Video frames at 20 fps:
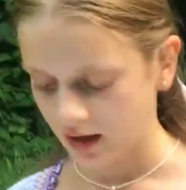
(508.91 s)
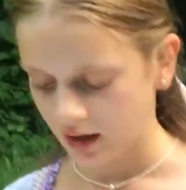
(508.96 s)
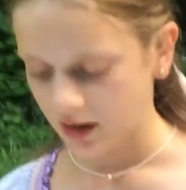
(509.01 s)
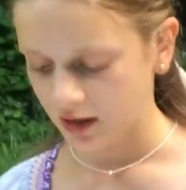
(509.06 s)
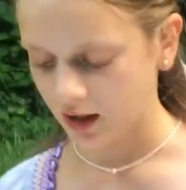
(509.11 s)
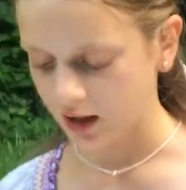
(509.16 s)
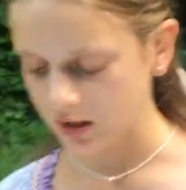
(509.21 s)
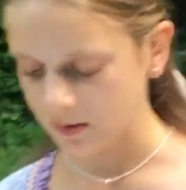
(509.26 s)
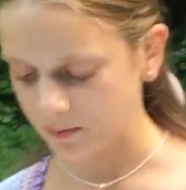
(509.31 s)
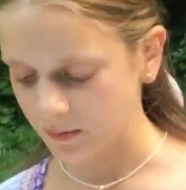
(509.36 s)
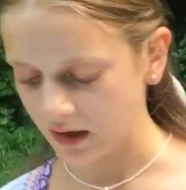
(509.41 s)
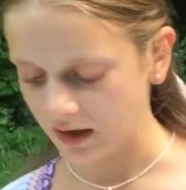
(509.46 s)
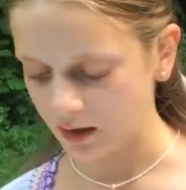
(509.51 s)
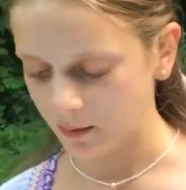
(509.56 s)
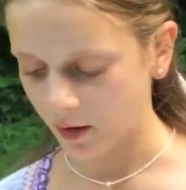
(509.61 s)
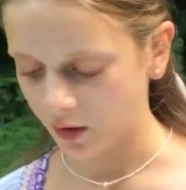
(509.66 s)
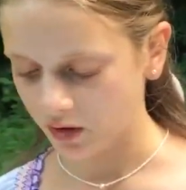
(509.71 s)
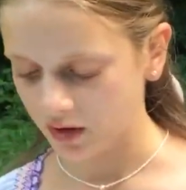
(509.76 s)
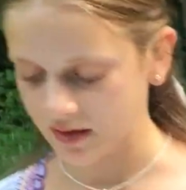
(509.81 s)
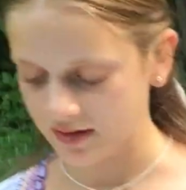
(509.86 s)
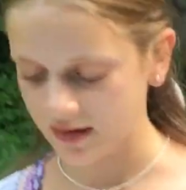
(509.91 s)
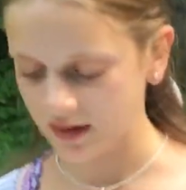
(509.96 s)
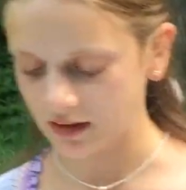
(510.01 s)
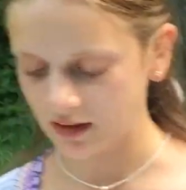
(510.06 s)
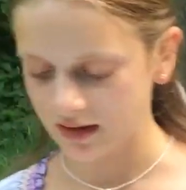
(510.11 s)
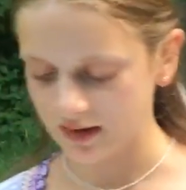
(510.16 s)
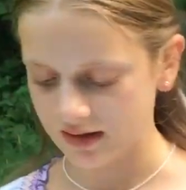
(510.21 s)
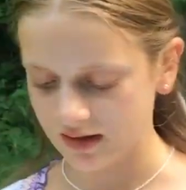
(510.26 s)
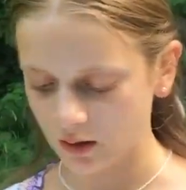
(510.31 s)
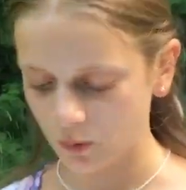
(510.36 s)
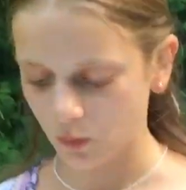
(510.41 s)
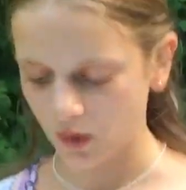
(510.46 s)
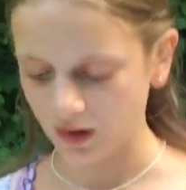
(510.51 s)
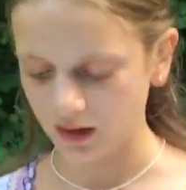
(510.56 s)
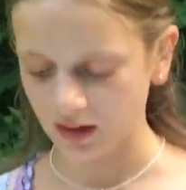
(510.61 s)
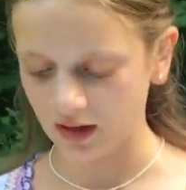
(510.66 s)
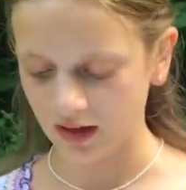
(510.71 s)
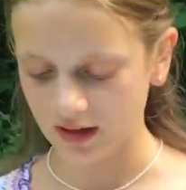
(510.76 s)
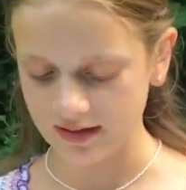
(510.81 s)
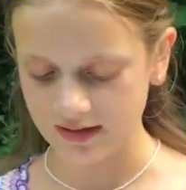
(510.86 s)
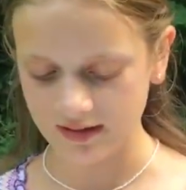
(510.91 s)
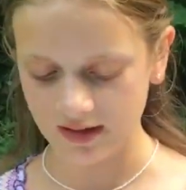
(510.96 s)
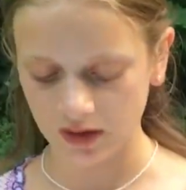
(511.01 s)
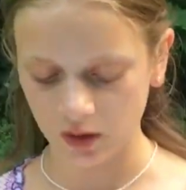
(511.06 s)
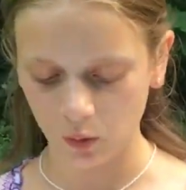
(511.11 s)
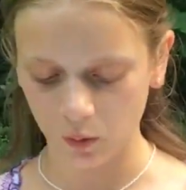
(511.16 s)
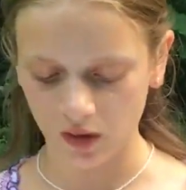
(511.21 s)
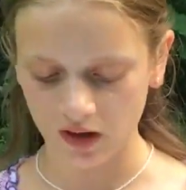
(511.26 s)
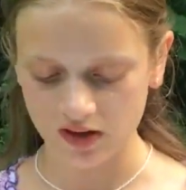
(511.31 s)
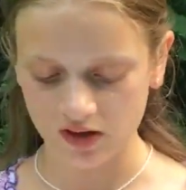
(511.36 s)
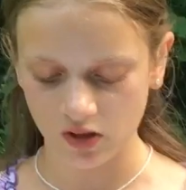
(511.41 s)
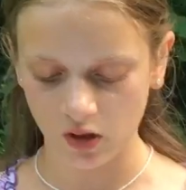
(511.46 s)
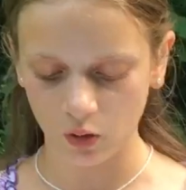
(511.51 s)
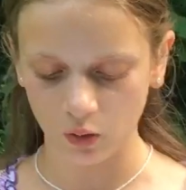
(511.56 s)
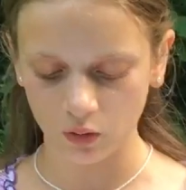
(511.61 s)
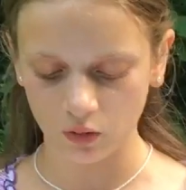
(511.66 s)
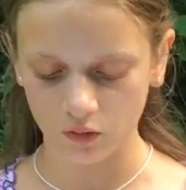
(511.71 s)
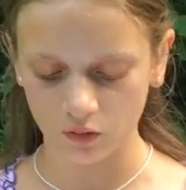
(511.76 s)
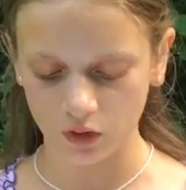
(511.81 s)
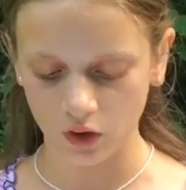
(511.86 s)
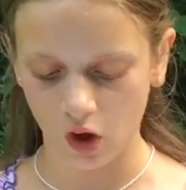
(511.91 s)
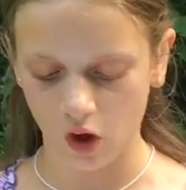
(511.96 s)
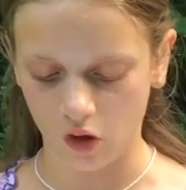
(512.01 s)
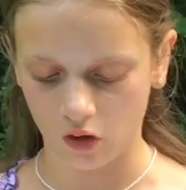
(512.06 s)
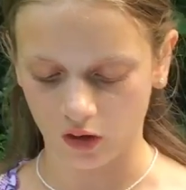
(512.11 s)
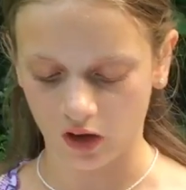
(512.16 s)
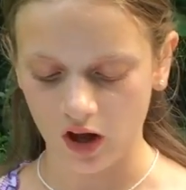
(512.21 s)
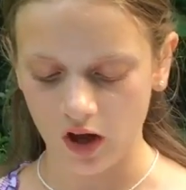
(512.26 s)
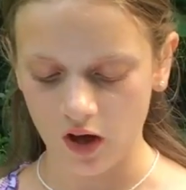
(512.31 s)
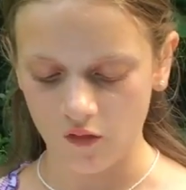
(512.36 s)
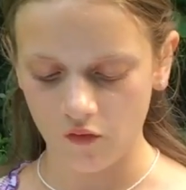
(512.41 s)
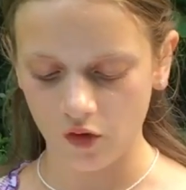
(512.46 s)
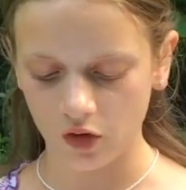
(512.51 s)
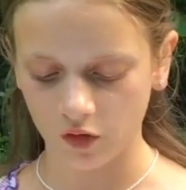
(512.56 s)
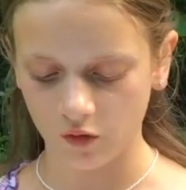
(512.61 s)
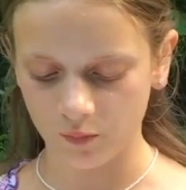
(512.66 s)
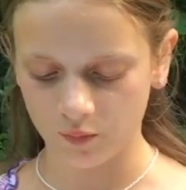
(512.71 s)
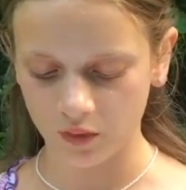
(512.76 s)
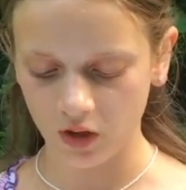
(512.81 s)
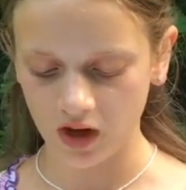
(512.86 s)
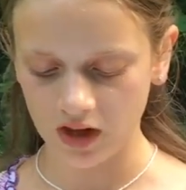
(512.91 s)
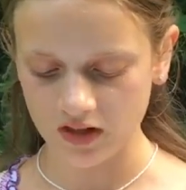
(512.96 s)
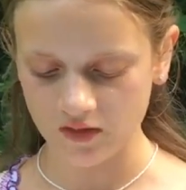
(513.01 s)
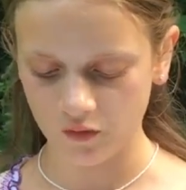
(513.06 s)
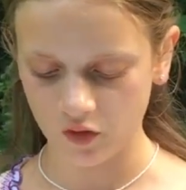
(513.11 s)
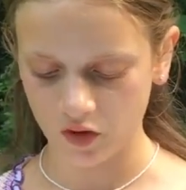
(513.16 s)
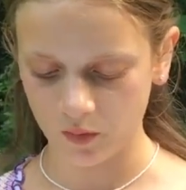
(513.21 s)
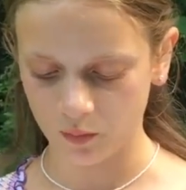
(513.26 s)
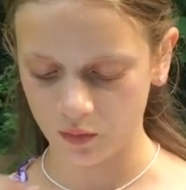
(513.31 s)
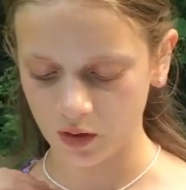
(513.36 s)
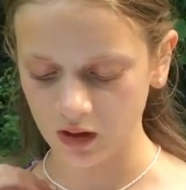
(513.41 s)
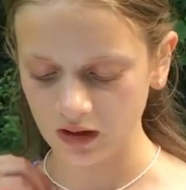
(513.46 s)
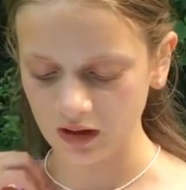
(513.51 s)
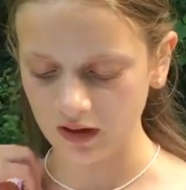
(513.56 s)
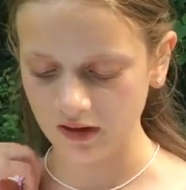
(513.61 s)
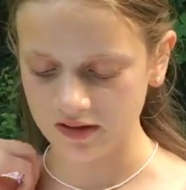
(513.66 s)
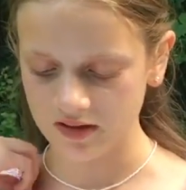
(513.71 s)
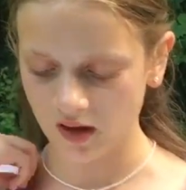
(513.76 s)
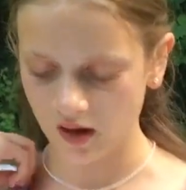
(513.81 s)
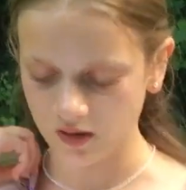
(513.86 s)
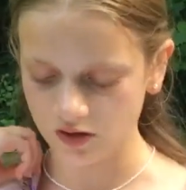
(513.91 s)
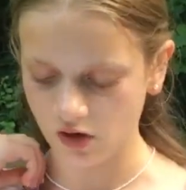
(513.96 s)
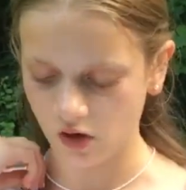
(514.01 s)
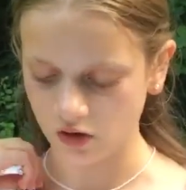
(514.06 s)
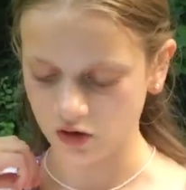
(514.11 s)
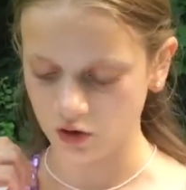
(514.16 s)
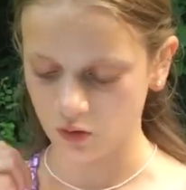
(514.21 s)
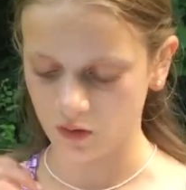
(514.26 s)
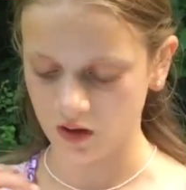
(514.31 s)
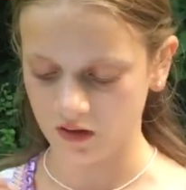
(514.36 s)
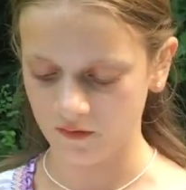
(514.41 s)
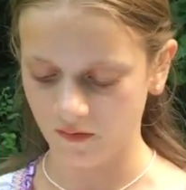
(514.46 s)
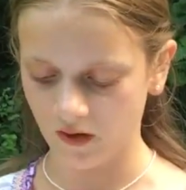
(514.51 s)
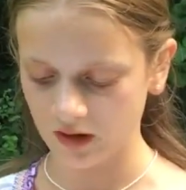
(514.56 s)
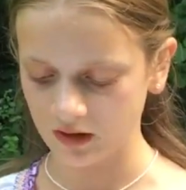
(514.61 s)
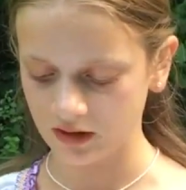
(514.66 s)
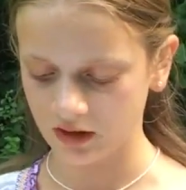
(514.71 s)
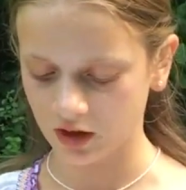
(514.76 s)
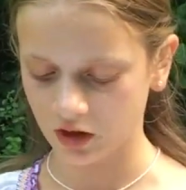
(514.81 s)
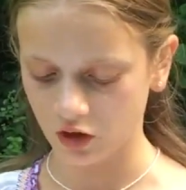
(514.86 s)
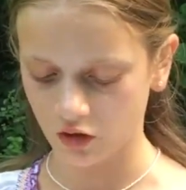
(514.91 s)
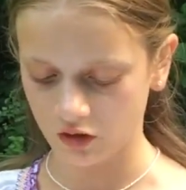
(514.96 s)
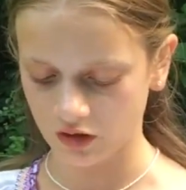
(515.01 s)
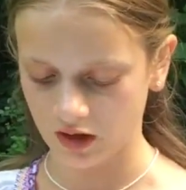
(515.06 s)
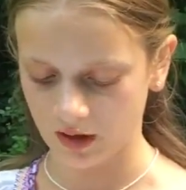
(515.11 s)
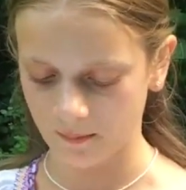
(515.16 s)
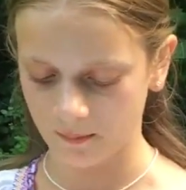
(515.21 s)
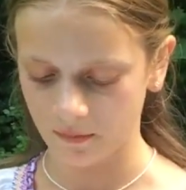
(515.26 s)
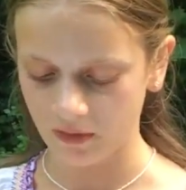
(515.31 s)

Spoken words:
He explained about his illness and why he had stayed away so long, full of praise for the brilliant young doctor who had finally cured him.